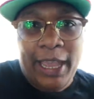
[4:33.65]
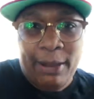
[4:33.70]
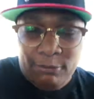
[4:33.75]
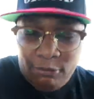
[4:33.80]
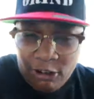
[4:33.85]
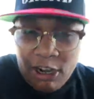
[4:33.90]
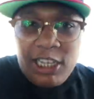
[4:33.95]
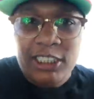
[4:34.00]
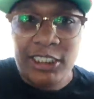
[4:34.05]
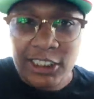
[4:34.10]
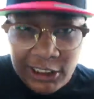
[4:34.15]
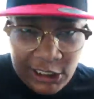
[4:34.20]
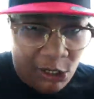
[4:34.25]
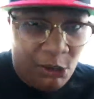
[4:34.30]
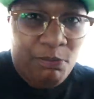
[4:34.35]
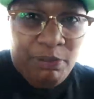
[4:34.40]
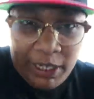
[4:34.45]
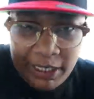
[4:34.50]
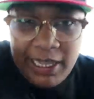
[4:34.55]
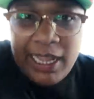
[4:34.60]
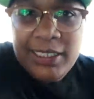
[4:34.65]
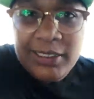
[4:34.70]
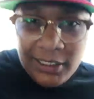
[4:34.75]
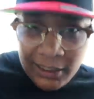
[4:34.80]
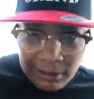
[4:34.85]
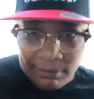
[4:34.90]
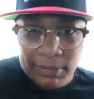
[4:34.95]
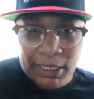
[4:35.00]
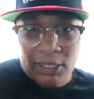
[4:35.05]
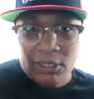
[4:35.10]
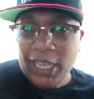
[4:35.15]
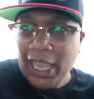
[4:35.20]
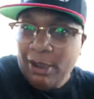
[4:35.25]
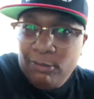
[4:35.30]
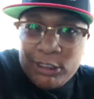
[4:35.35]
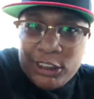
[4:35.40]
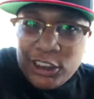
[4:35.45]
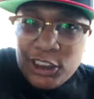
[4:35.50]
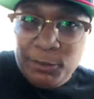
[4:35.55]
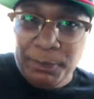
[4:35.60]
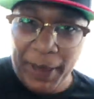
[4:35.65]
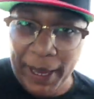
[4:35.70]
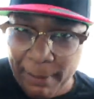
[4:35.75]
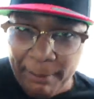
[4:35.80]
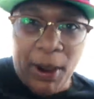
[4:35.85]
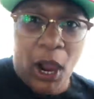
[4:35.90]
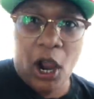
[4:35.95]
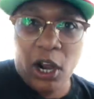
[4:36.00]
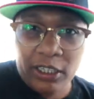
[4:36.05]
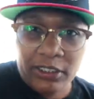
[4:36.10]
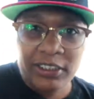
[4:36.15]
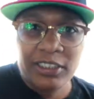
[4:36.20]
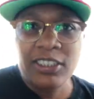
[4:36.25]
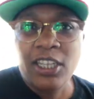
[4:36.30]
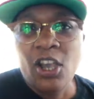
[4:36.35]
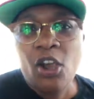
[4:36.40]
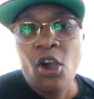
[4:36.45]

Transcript: I'm rusty. Don't bring that to me, okay? I wasn't spitting bars.